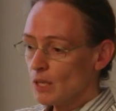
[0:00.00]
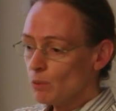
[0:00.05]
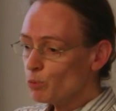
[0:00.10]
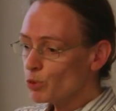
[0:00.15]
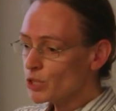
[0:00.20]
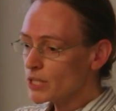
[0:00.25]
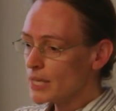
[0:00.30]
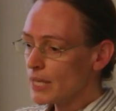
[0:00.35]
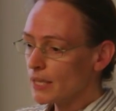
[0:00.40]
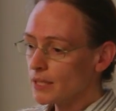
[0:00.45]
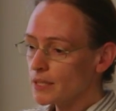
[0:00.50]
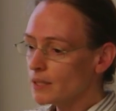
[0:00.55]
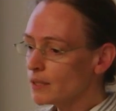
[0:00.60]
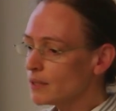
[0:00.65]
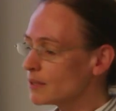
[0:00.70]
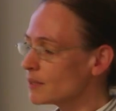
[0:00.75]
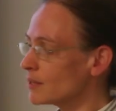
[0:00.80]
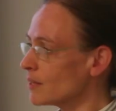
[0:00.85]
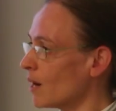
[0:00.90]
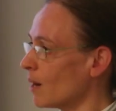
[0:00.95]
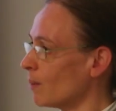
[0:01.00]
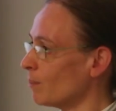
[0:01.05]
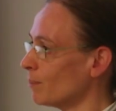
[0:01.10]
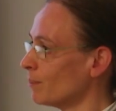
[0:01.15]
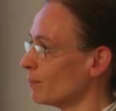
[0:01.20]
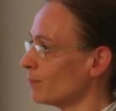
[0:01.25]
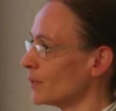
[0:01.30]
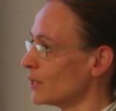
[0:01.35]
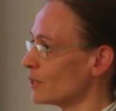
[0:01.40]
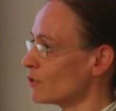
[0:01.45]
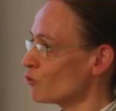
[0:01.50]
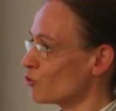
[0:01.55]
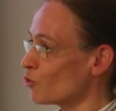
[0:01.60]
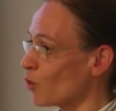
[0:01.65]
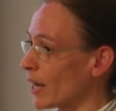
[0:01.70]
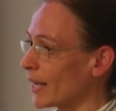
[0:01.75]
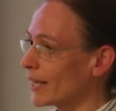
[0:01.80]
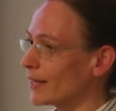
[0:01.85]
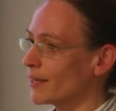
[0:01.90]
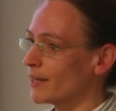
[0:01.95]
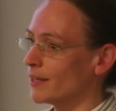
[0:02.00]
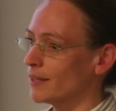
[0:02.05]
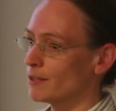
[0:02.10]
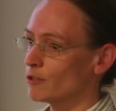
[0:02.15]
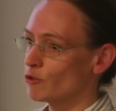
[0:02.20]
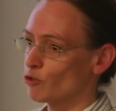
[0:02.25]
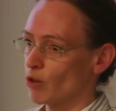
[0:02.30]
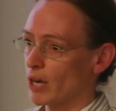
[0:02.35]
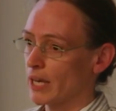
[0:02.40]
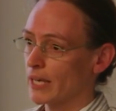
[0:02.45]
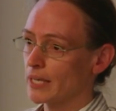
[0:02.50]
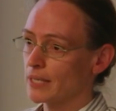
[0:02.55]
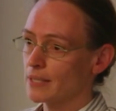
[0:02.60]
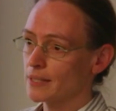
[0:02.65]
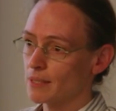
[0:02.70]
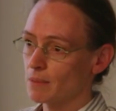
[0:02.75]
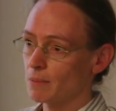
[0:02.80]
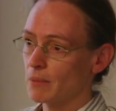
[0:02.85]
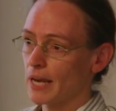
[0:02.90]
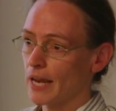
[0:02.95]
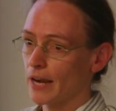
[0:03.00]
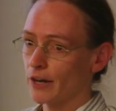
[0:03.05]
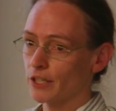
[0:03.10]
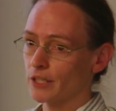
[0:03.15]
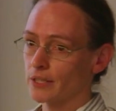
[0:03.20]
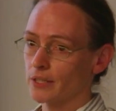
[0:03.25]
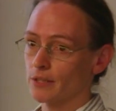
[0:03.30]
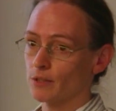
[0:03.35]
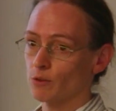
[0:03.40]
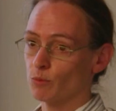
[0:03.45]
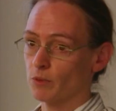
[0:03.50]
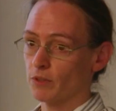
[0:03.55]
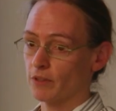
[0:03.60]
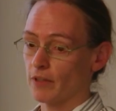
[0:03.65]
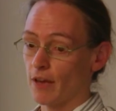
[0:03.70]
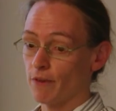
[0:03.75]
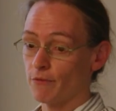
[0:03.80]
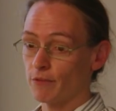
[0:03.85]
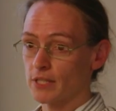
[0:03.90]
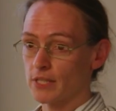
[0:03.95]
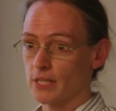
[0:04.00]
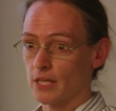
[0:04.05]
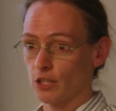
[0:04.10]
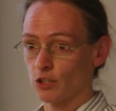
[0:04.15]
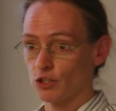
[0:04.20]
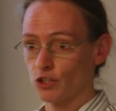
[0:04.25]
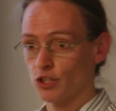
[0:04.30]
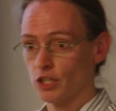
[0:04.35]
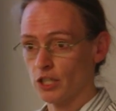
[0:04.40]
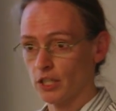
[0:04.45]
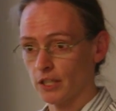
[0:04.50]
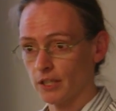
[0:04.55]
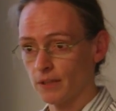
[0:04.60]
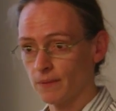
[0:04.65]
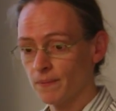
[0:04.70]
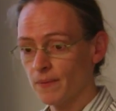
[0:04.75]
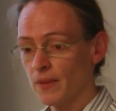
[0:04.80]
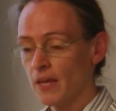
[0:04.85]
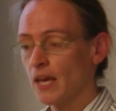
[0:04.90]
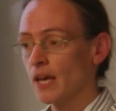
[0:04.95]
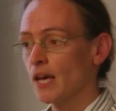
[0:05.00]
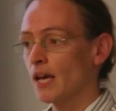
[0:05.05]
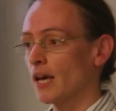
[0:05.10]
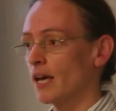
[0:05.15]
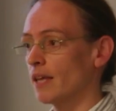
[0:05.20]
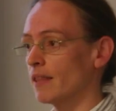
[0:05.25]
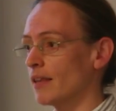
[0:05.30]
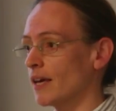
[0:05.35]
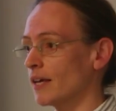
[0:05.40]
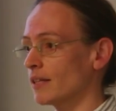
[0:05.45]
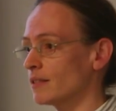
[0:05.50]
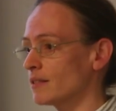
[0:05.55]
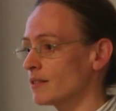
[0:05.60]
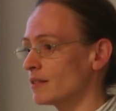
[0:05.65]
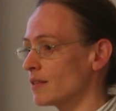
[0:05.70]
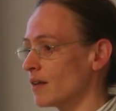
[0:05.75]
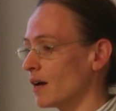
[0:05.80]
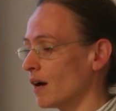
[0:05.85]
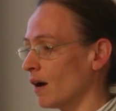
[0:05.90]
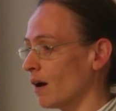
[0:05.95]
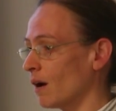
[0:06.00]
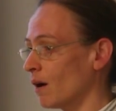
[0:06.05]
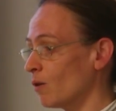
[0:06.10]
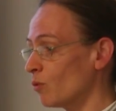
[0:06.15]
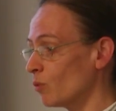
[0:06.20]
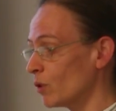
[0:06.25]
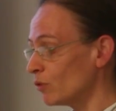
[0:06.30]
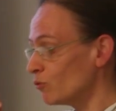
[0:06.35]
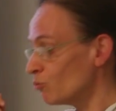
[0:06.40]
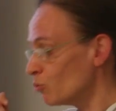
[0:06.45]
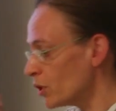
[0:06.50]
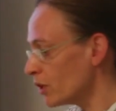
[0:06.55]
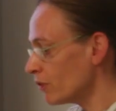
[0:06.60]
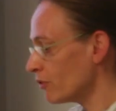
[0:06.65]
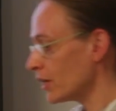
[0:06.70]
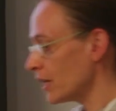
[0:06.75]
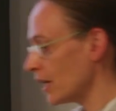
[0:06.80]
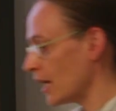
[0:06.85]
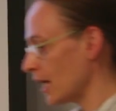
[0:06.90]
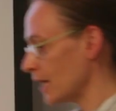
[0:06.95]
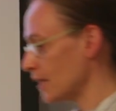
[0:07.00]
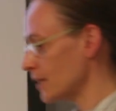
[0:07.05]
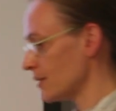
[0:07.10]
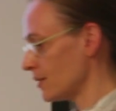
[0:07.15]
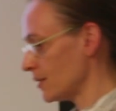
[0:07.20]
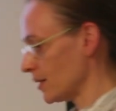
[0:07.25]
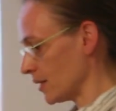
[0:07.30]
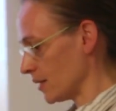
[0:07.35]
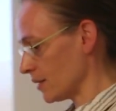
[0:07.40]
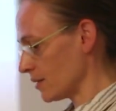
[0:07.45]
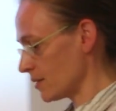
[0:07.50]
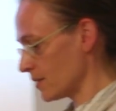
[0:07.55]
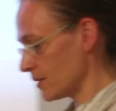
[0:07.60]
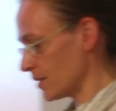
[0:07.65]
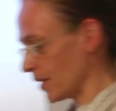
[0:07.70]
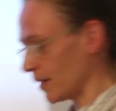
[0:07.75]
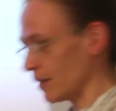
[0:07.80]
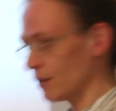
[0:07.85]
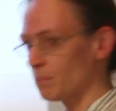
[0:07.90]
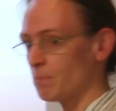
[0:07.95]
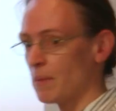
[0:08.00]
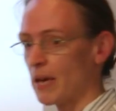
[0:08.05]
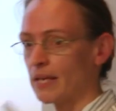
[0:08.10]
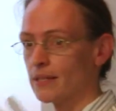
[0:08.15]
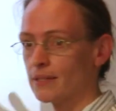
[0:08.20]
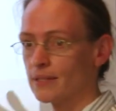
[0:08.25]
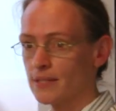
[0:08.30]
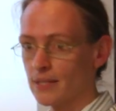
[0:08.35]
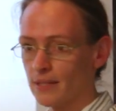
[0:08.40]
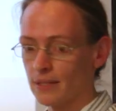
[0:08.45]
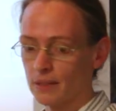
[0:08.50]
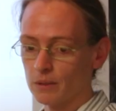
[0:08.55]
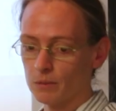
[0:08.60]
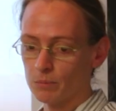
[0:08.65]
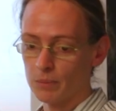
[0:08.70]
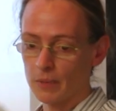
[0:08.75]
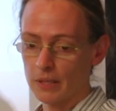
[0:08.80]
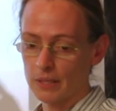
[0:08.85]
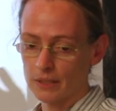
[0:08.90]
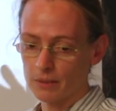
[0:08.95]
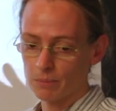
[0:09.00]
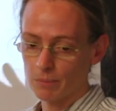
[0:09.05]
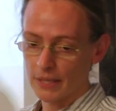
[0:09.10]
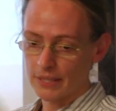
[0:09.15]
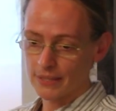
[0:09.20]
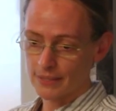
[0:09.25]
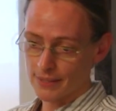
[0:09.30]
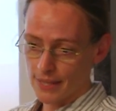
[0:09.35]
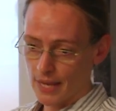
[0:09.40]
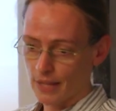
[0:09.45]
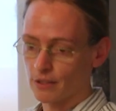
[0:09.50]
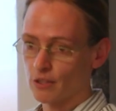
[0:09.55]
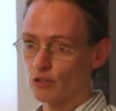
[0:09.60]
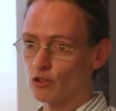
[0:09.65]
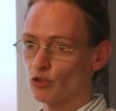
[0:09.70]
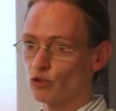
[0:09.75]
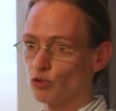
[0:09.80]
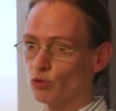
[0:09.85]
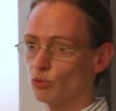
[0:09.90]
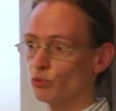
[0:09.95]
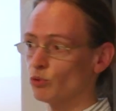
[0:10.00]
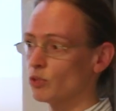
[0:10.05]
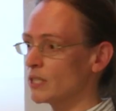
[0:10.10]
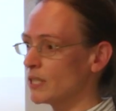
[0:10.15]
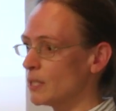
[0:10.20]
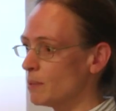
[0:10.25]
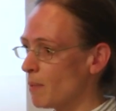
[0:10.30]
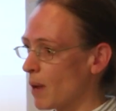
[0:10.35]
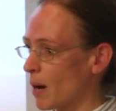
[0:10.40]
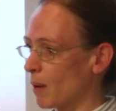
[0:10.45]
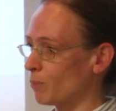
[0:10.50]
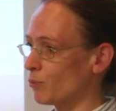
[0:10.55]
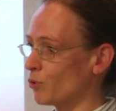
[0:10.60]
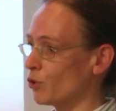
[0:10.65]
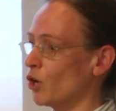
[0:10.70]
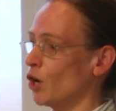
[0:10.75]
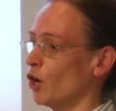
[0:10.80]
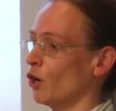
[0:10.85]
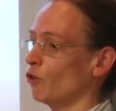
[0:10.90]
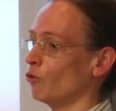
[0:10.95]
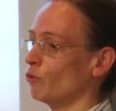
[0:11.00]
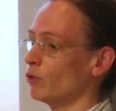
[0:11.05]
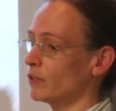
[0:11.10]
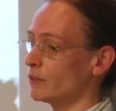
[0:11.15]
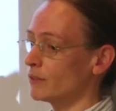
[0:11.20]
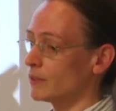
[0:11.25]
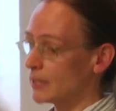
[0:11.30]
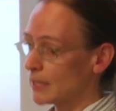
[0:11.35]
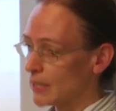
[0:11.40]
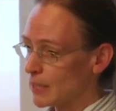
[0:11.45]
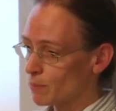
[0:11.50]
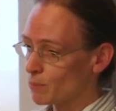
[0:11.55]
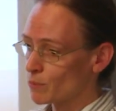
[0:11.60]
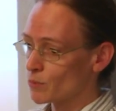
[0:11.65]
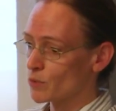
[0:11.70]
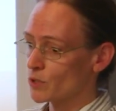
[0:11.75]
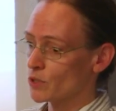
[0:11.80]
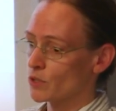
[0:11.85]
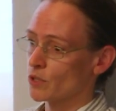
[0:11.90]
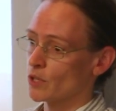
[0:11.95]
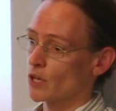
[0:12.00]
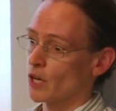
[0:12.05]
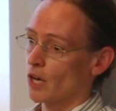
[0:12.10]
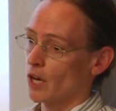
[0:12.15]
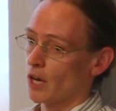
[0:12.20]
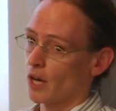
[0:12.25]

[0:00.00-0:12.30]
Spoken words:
presented some striking similarities with FSHD. And that's when we realized this, that it made sense to team up with teams